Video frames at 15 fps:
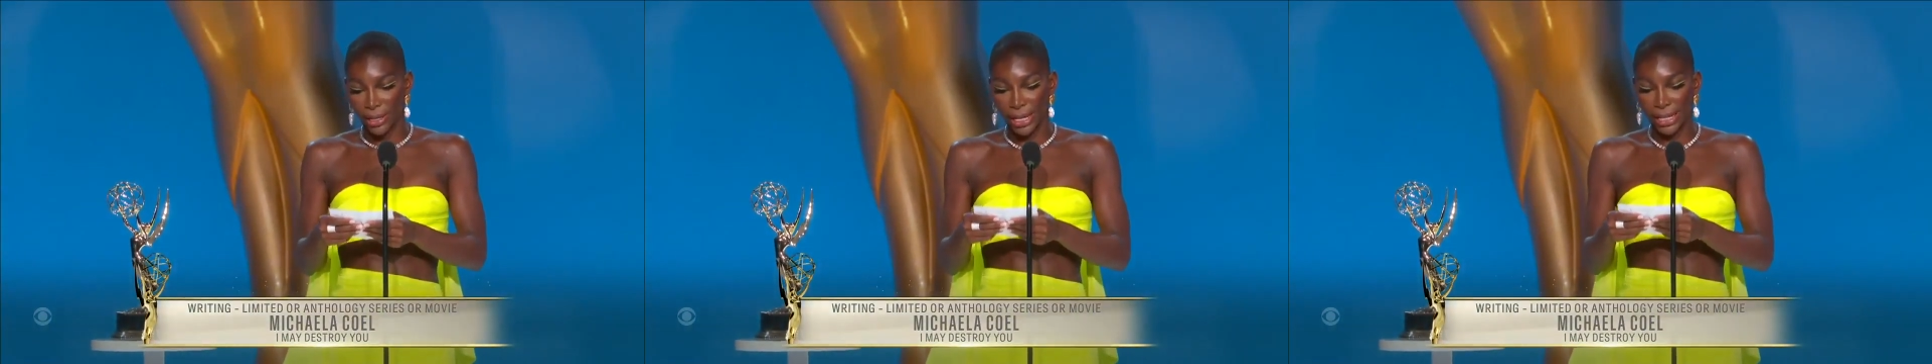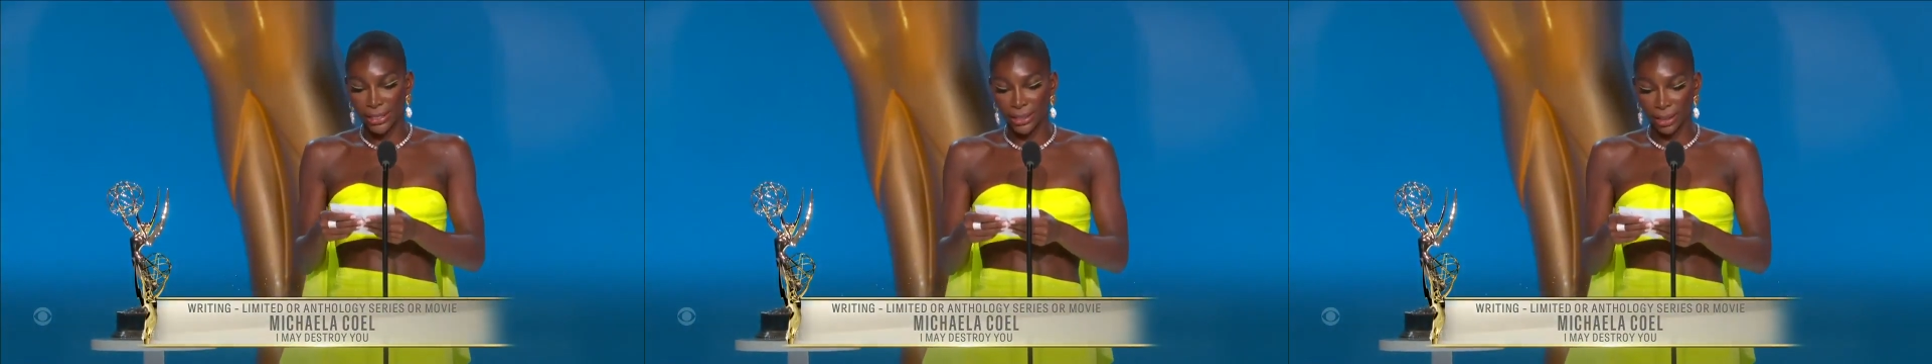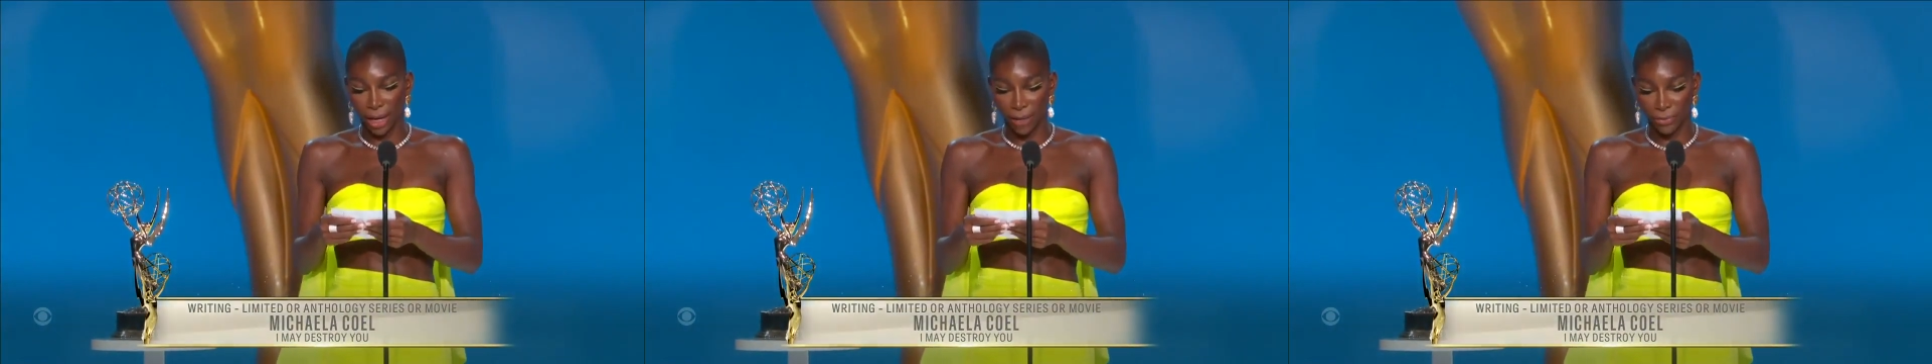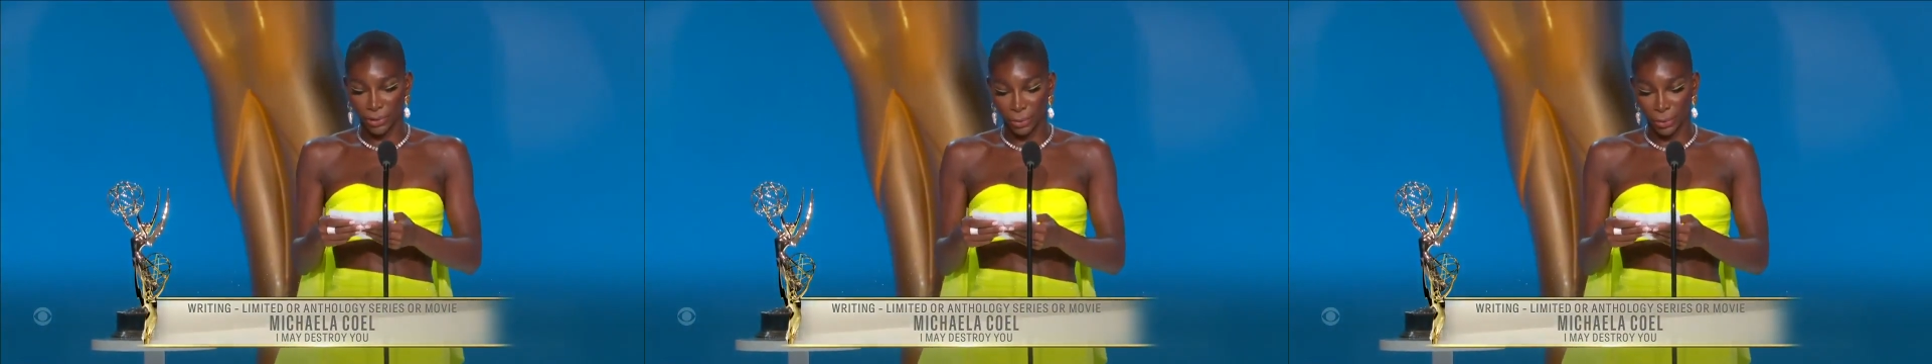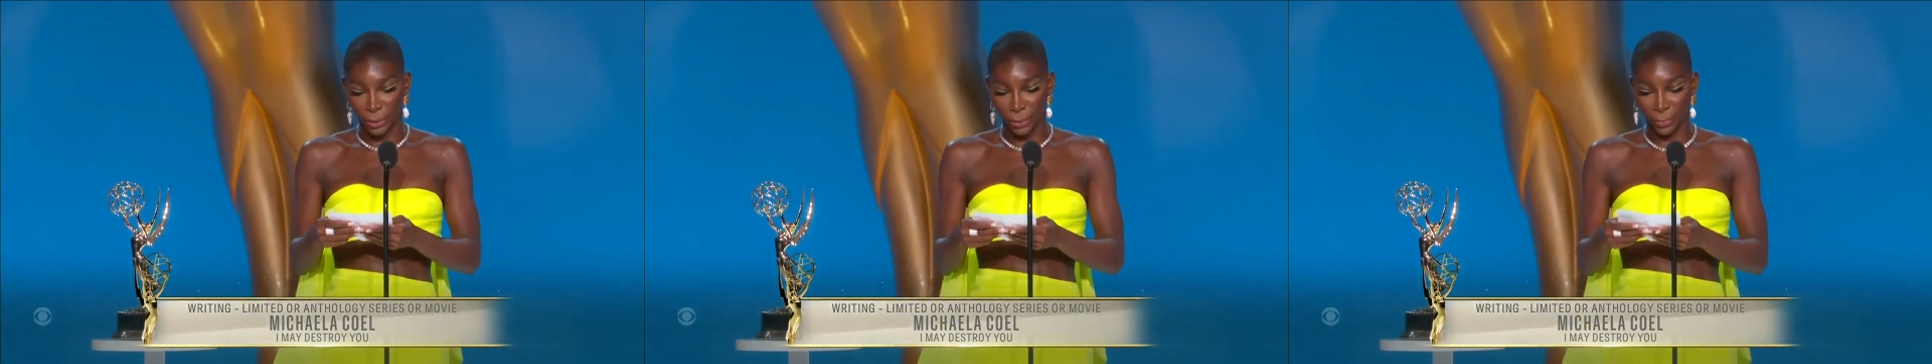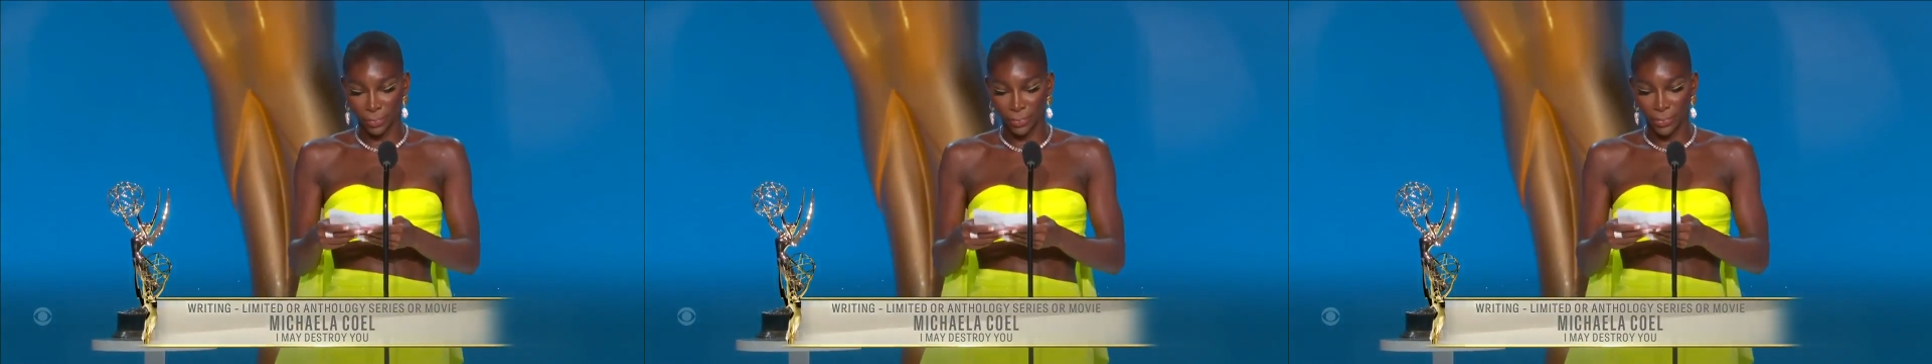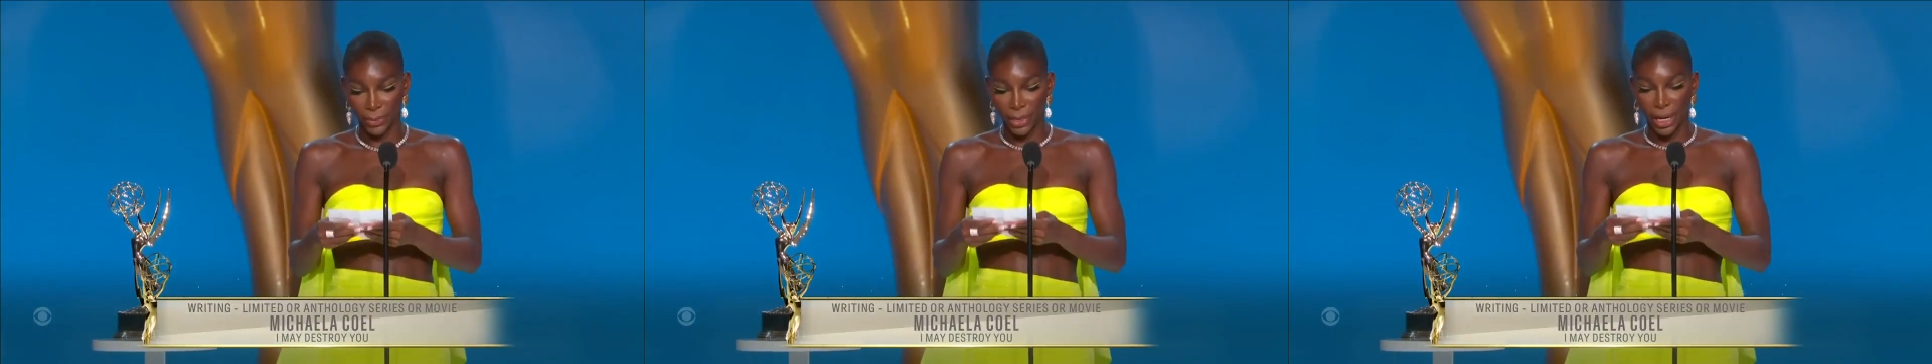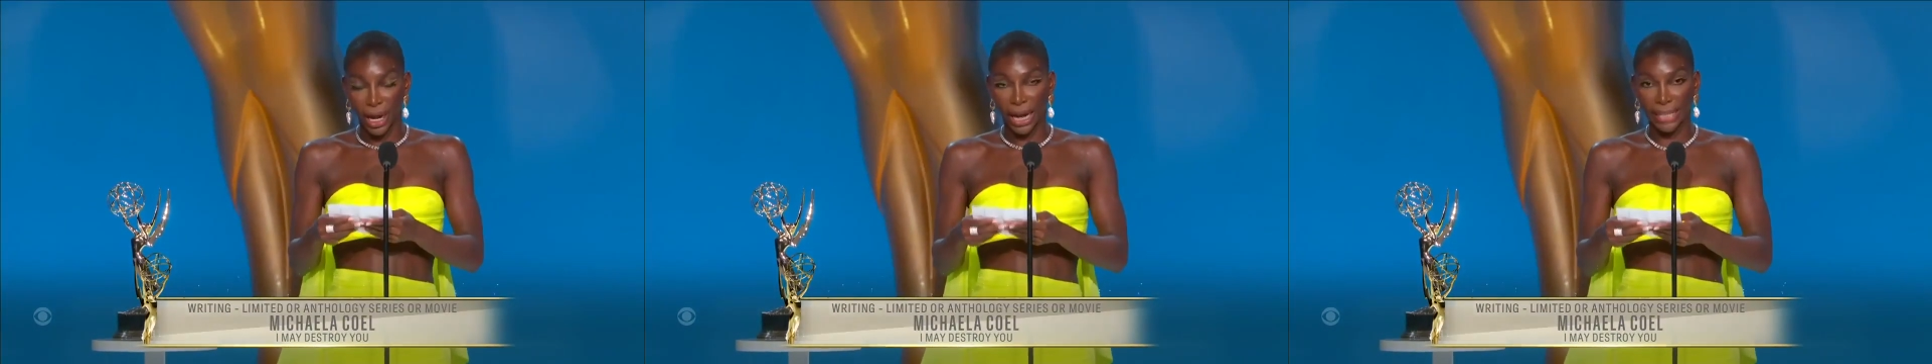that isn't comfortable.
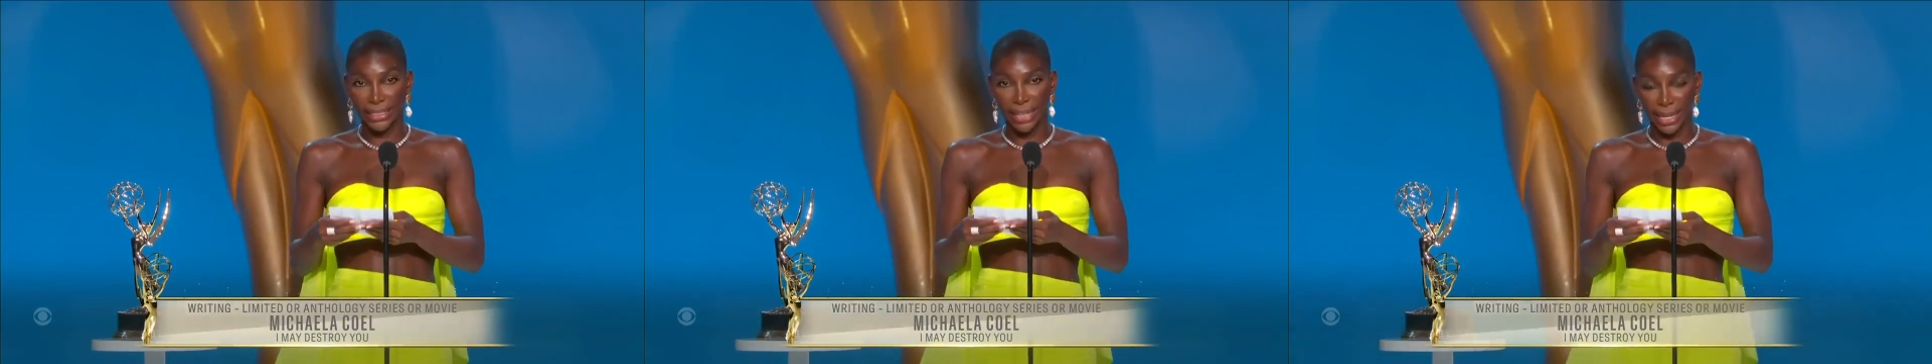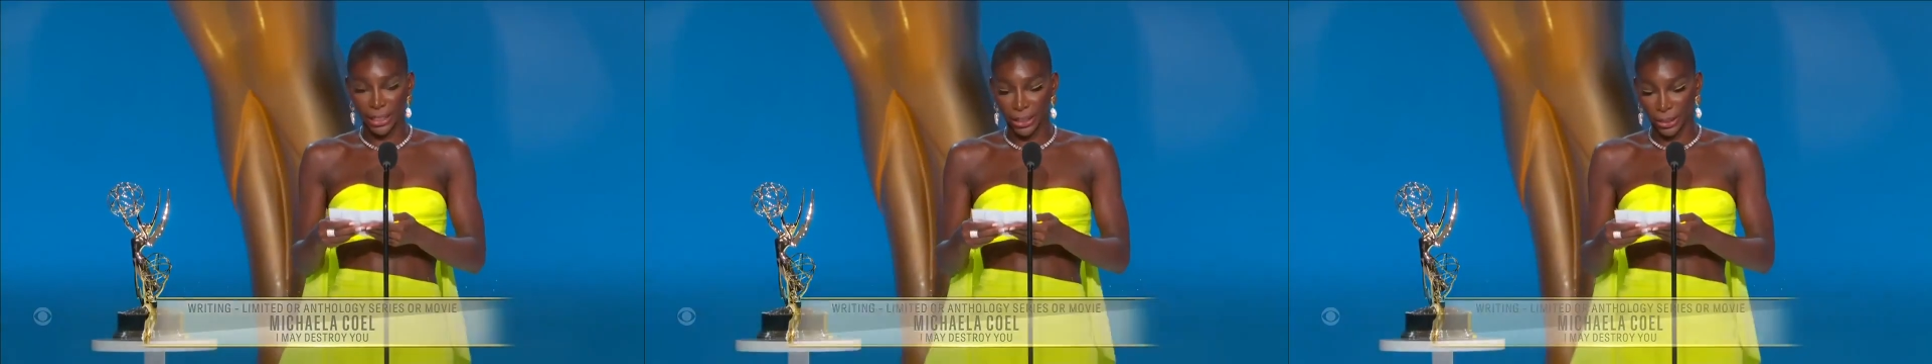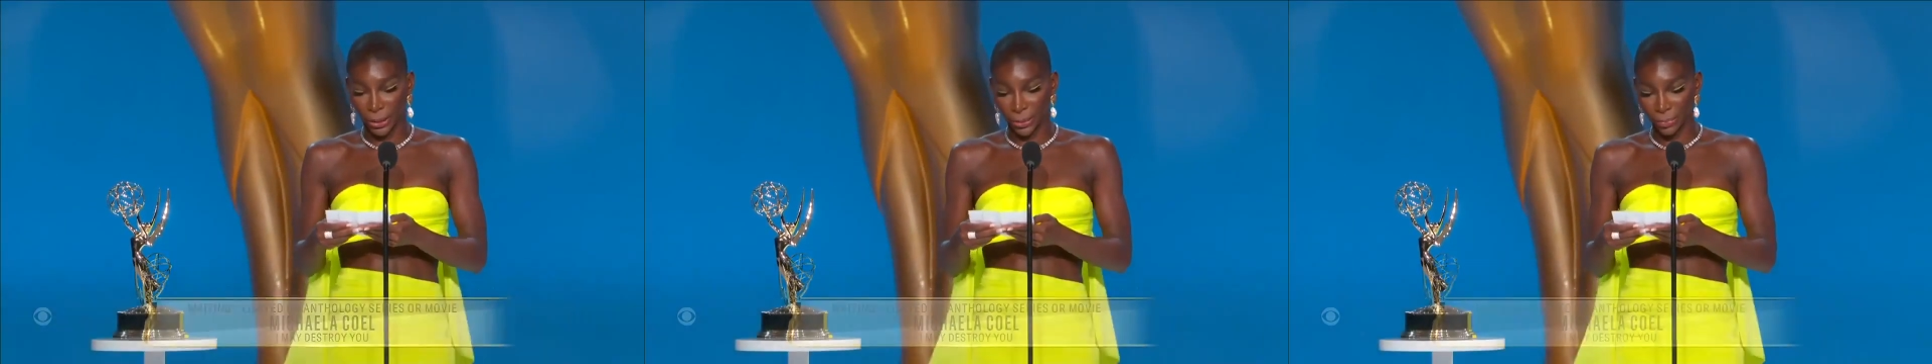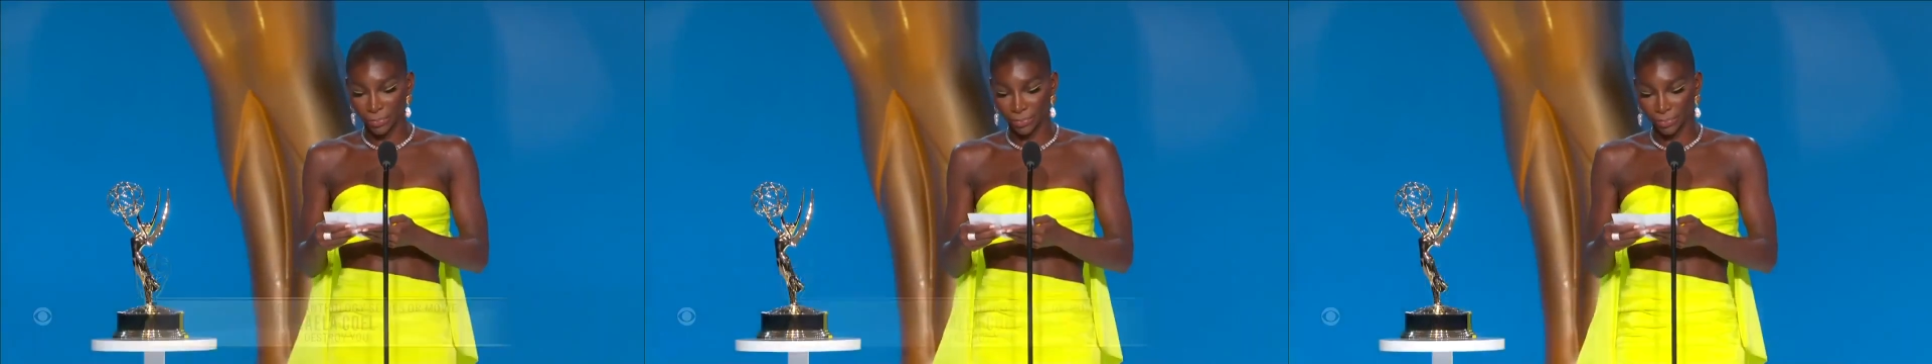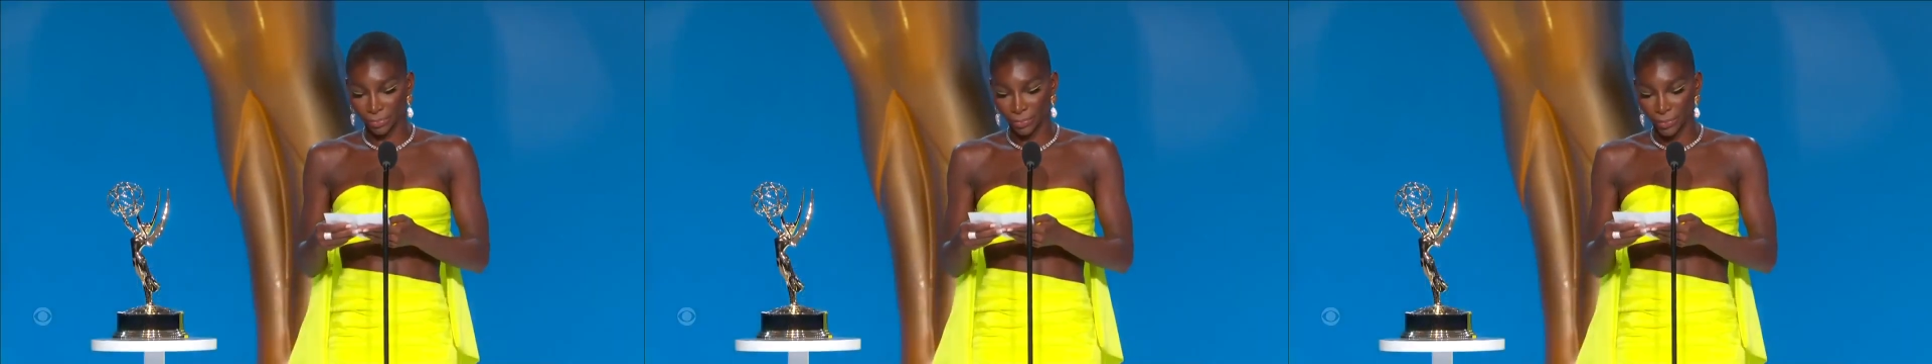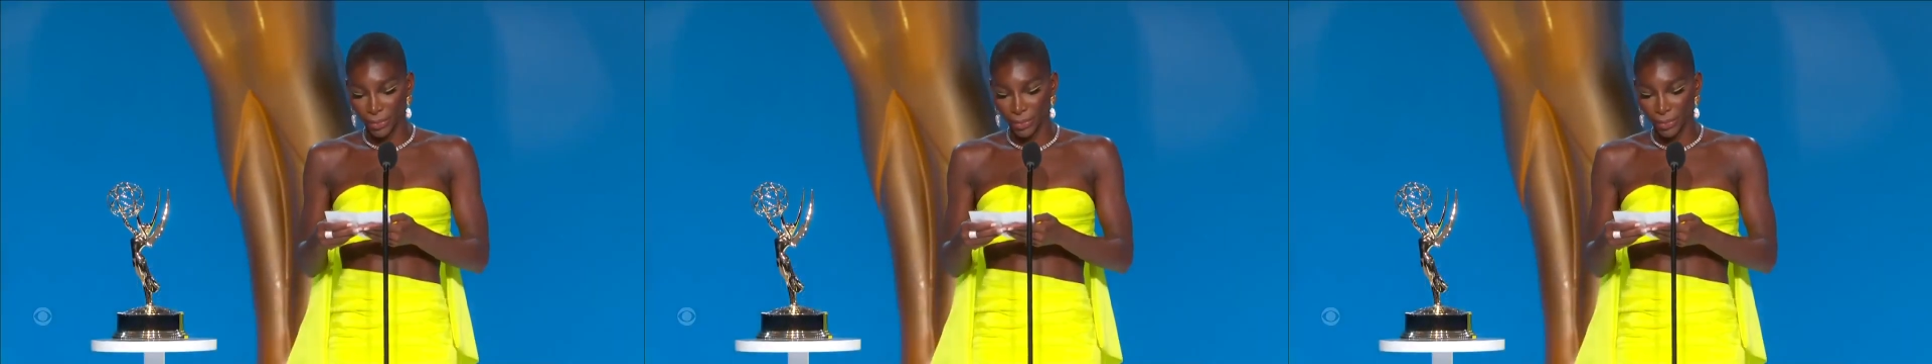I dare you.